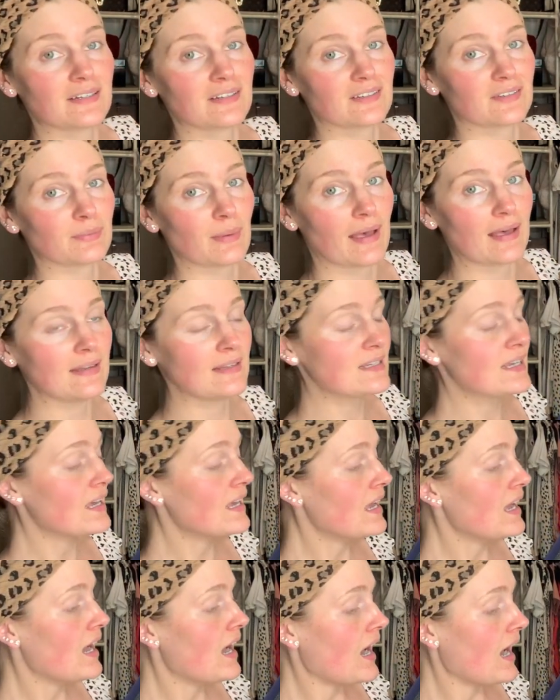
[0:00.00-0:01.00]
to spend
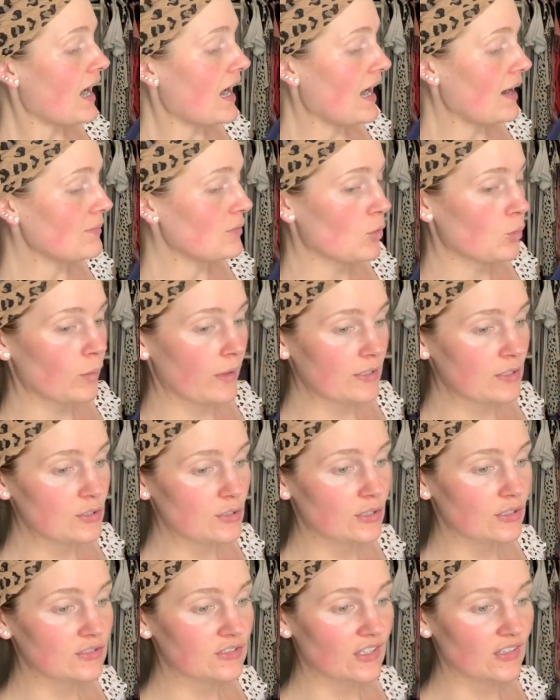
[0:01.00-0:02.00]
um, when you
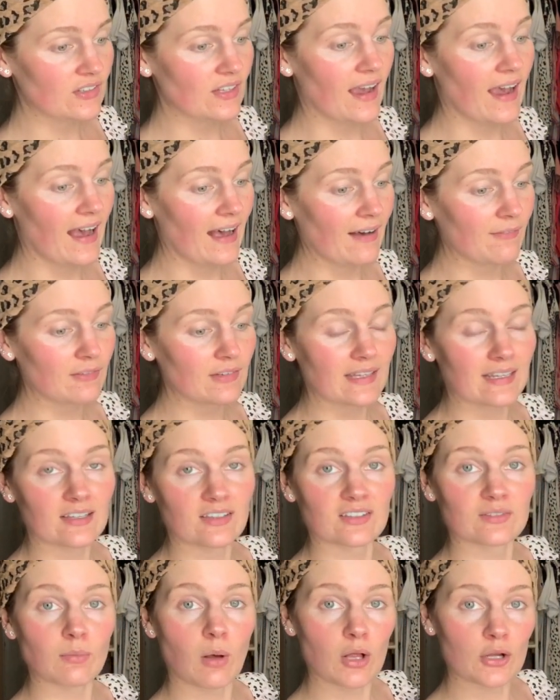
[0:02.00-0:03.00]
could just have like a
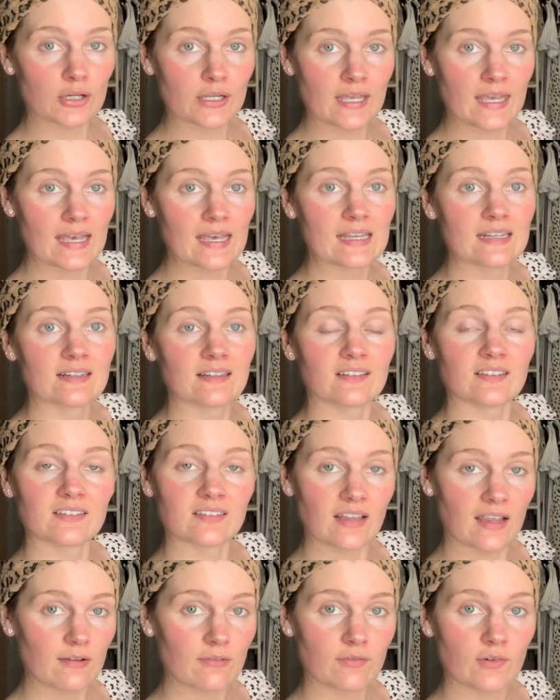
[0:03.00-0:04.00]
smaller kit and it's
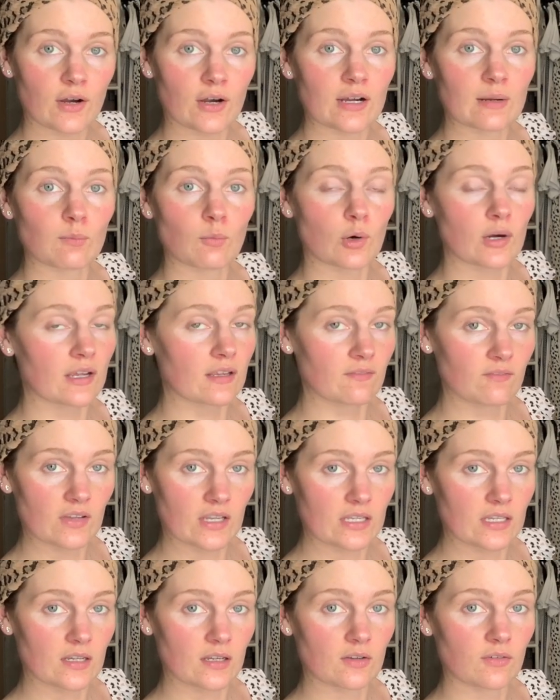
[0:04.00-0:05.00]
safer and more
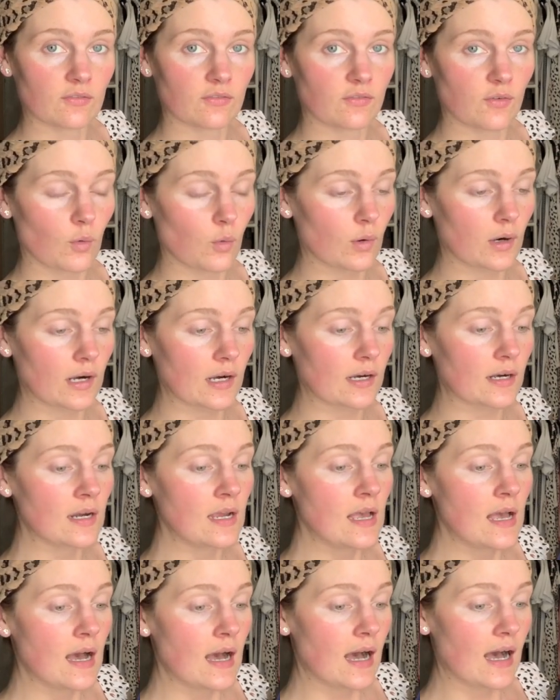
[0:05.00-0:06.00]
convenient for
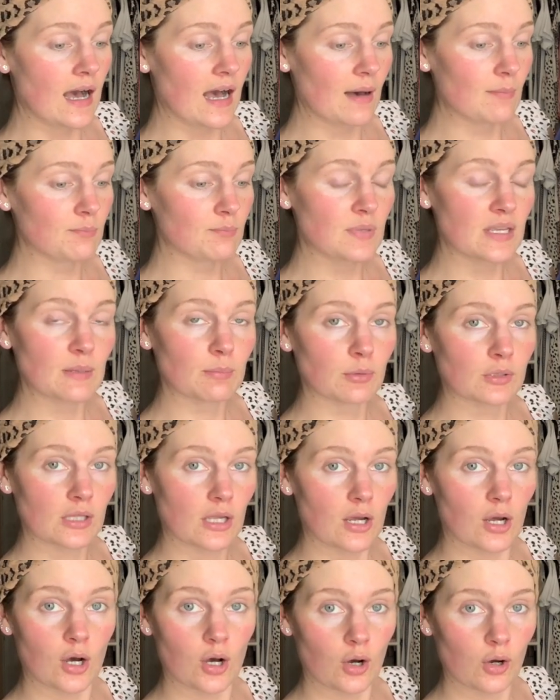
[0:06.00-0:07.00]
um, people
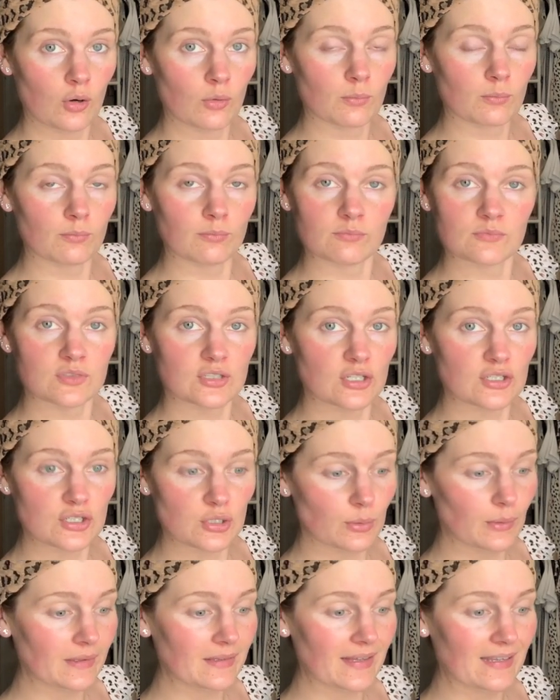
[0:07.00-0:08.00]
at home to
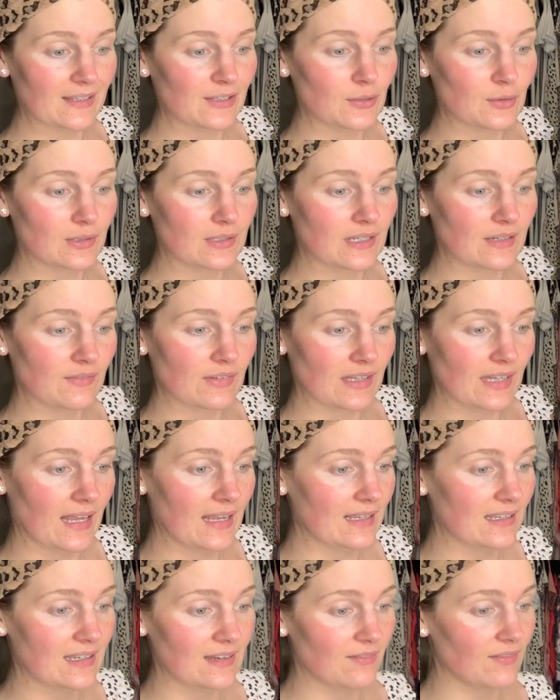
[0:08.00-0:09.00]
do it. Like you can even
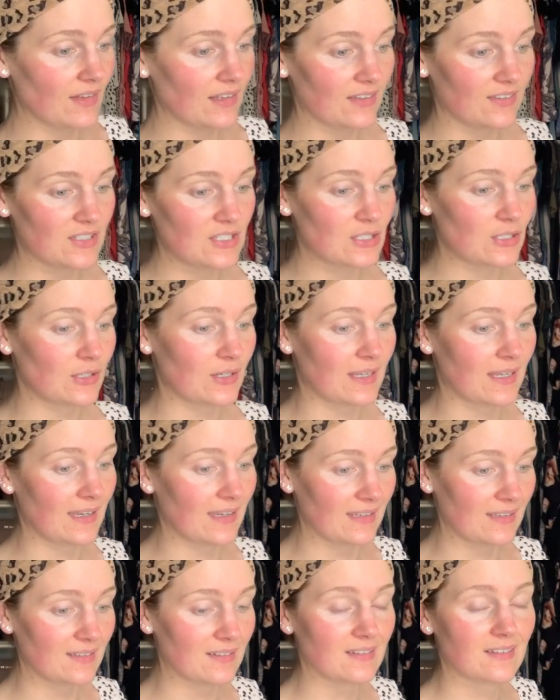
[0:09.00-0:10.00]
like give this to your
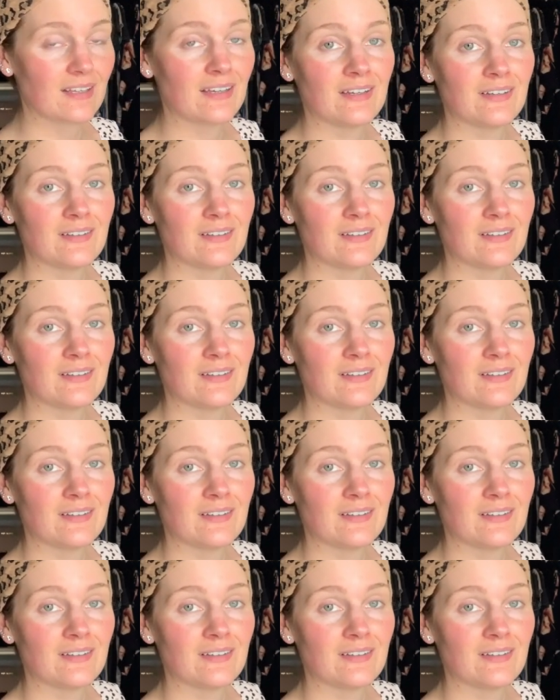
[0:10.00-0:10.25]
kids,